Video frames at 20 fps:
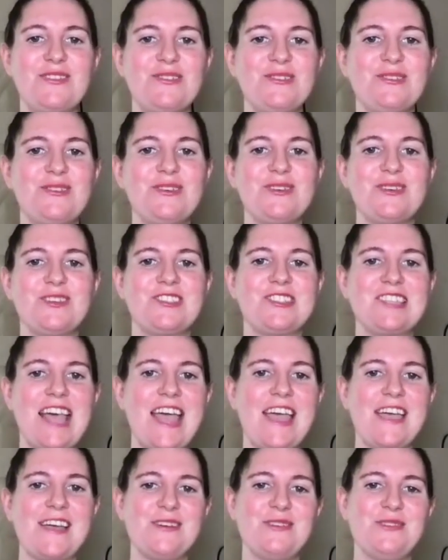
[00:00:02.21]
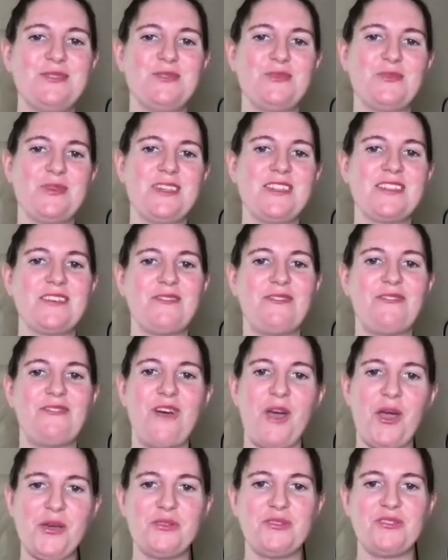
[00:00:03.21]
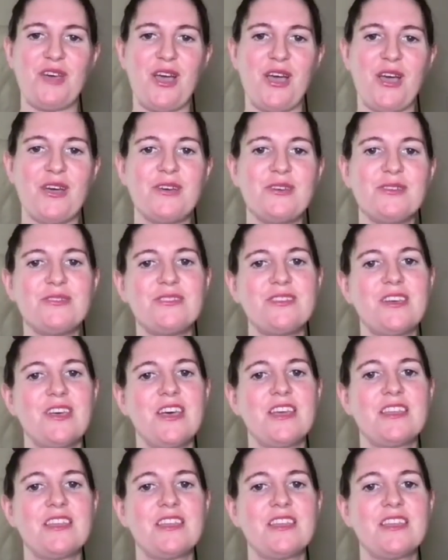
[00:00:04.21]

Your Sales with Photos